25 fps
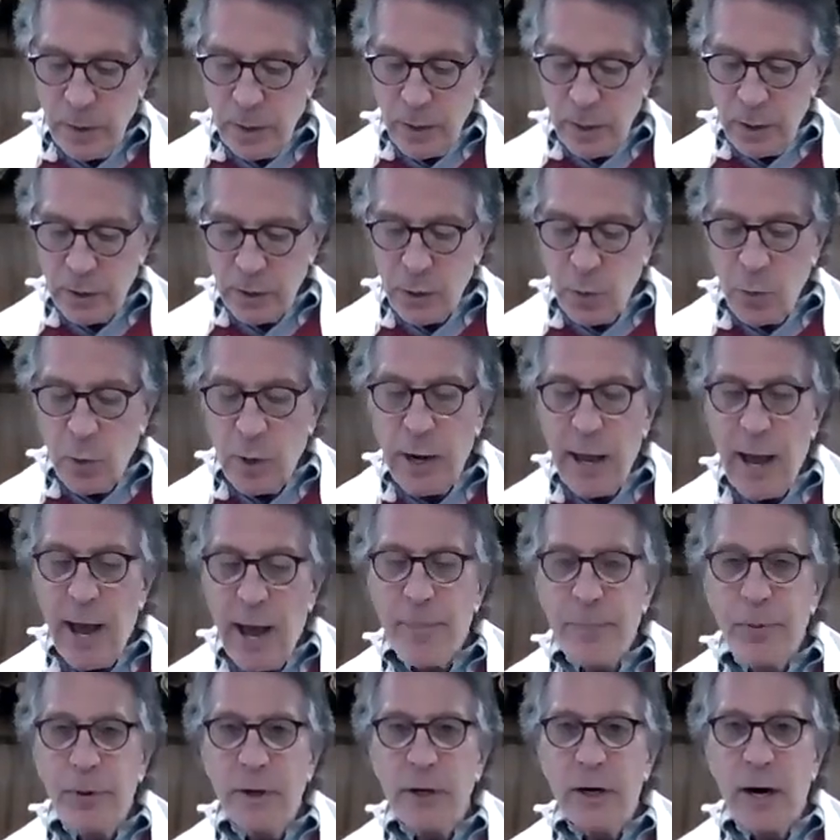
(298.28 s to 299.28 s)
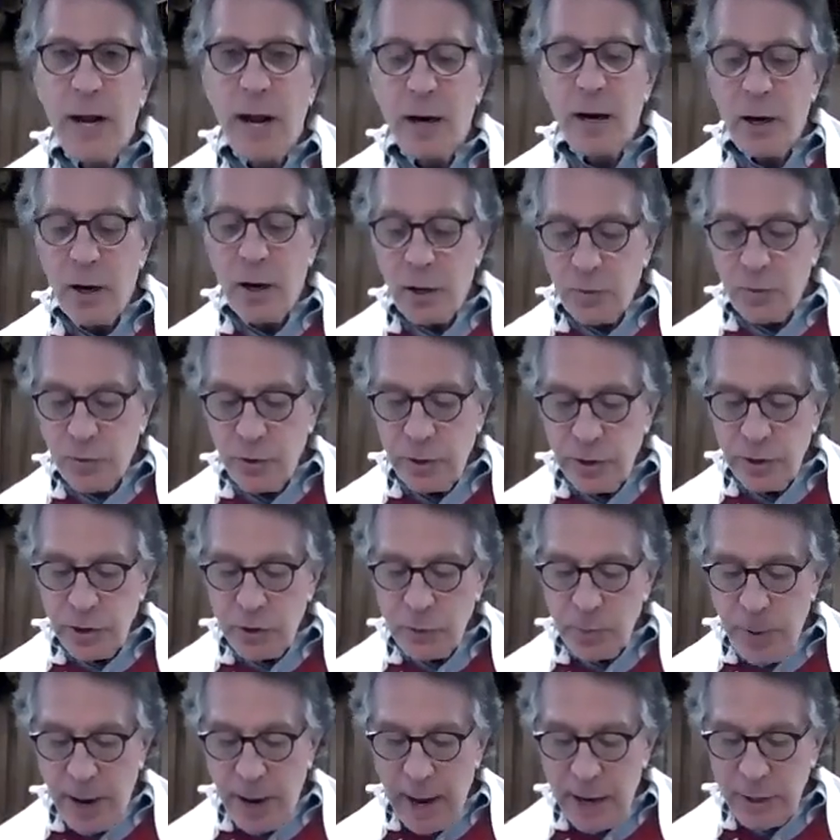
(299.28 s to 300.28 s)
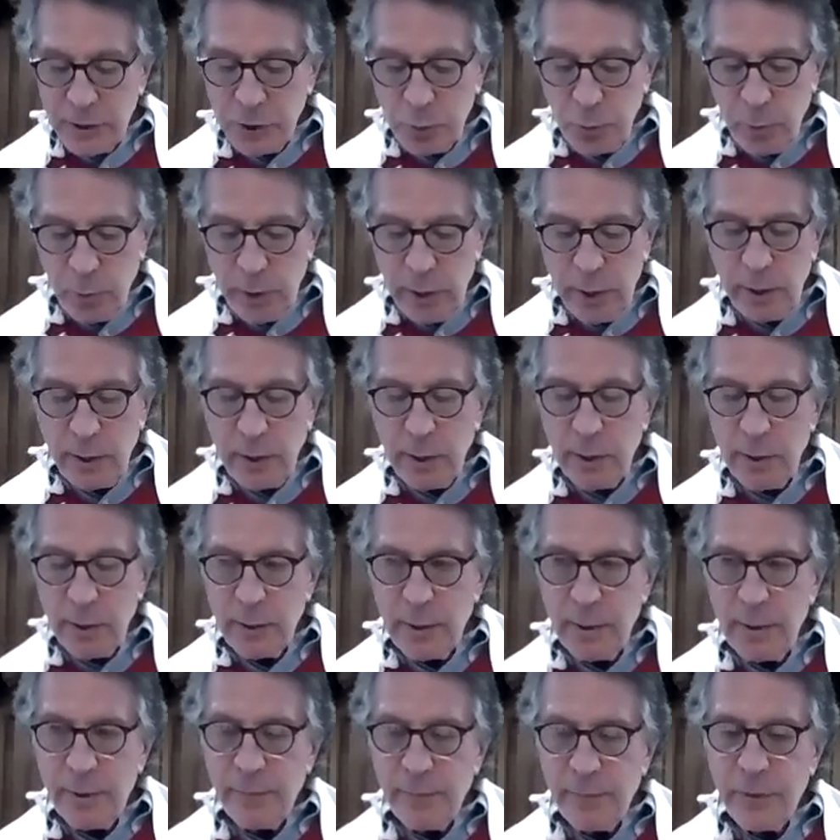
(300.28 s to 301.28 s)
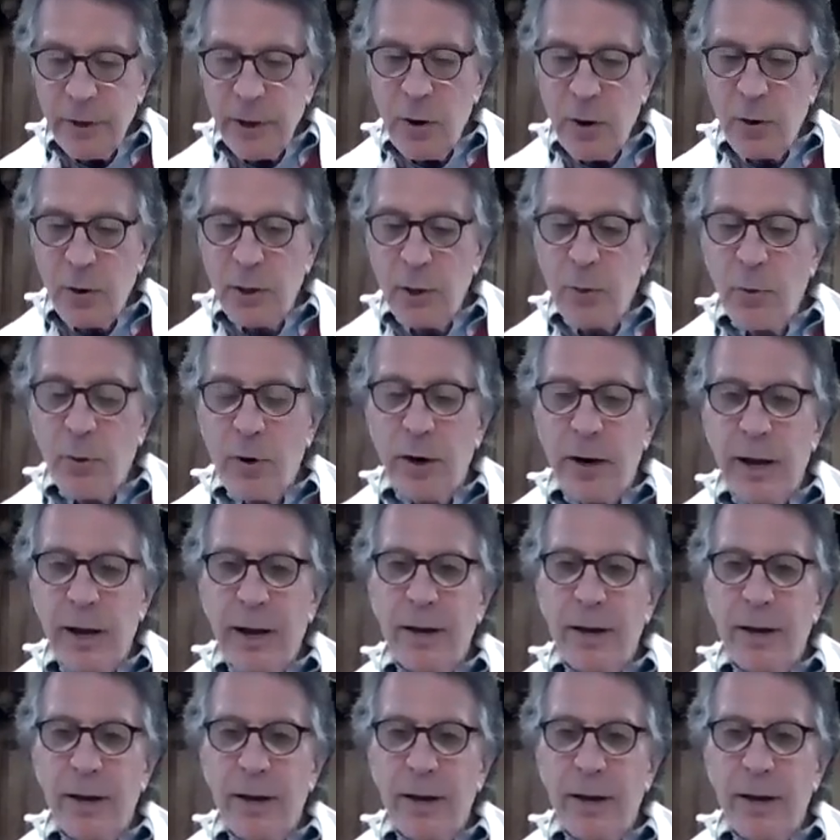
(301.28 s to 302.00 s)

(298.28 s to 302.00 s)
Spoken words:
So what happened in our country this past week, the only word I